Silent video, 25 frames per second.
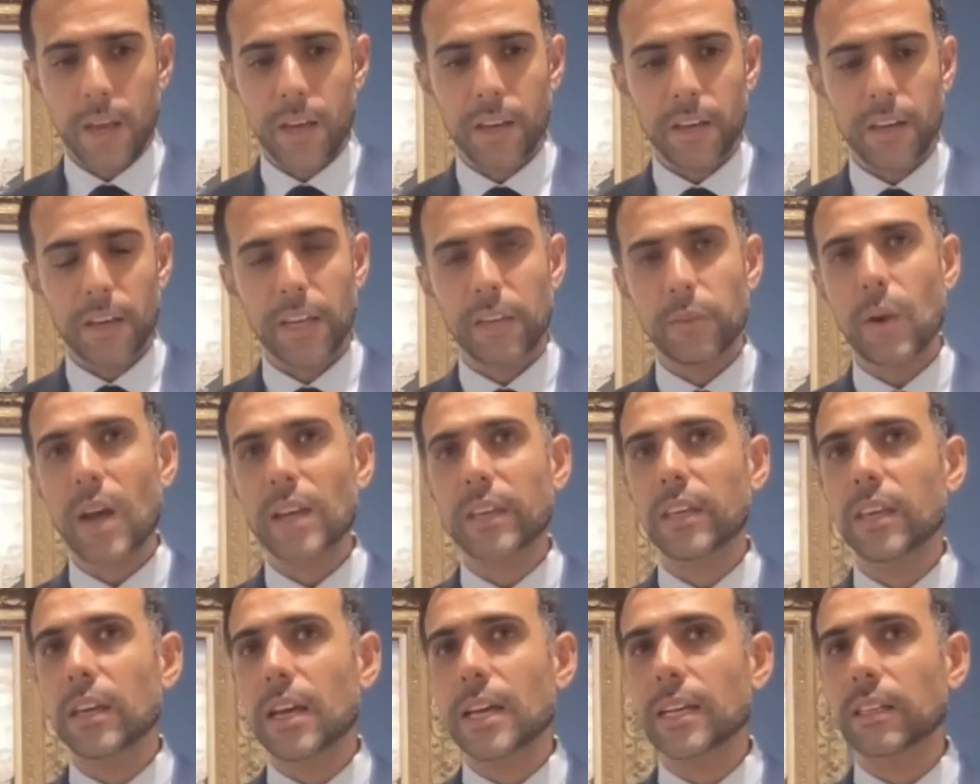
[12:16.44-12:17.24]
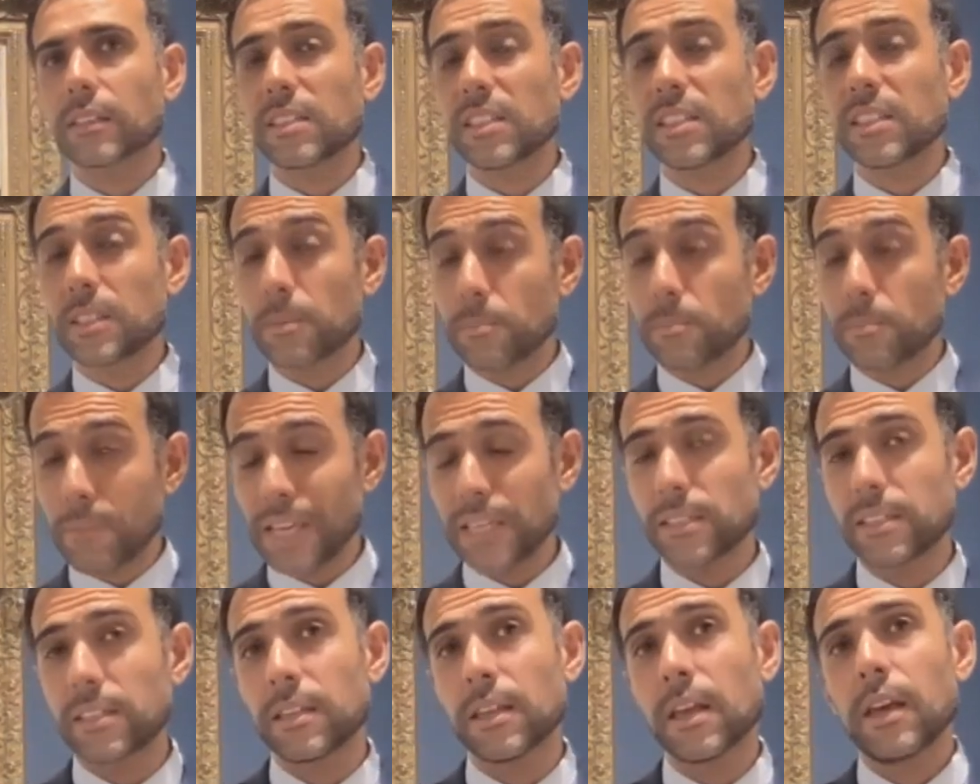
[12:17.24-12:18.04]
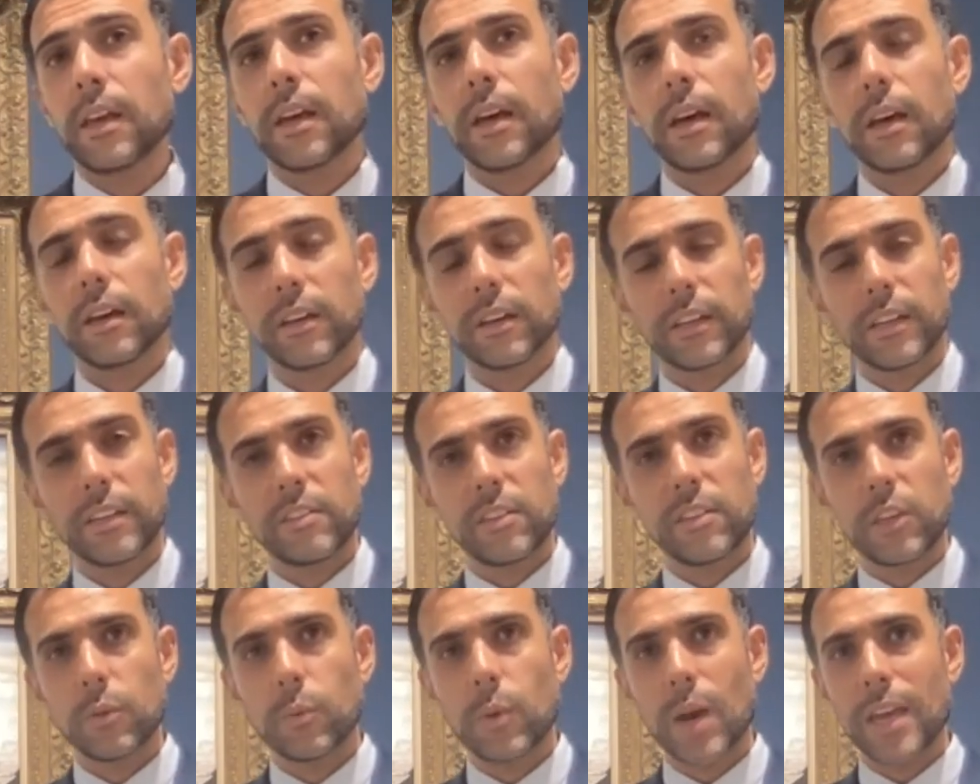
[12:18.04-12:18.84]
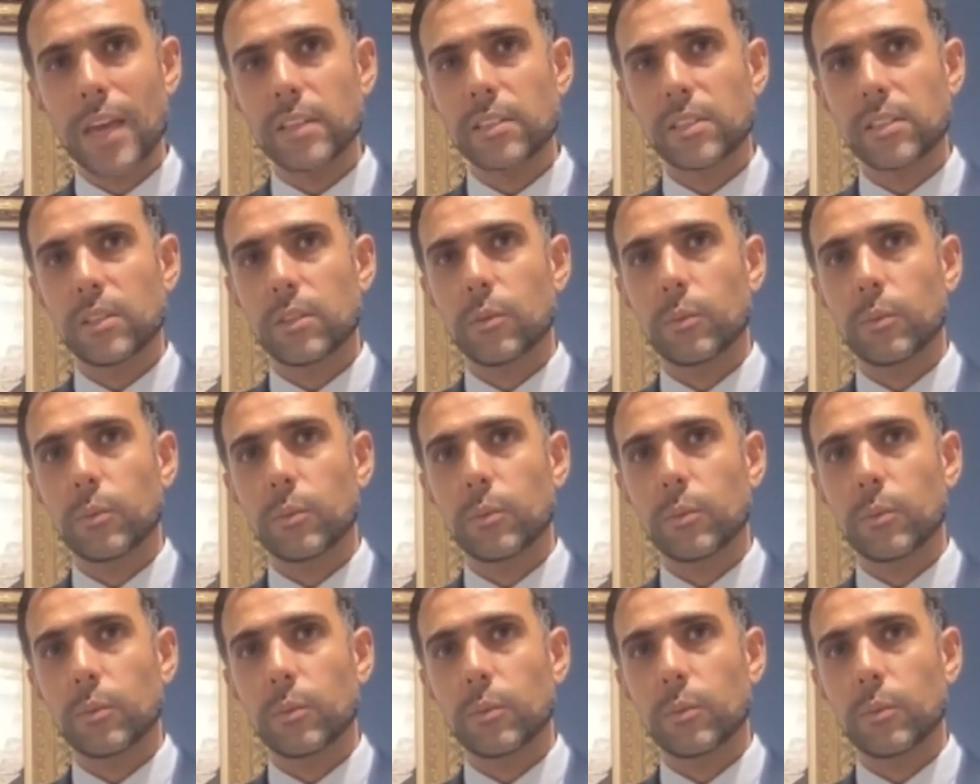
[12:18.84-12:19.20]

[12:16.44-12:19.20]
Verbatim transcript: Iraqi artist based in the US.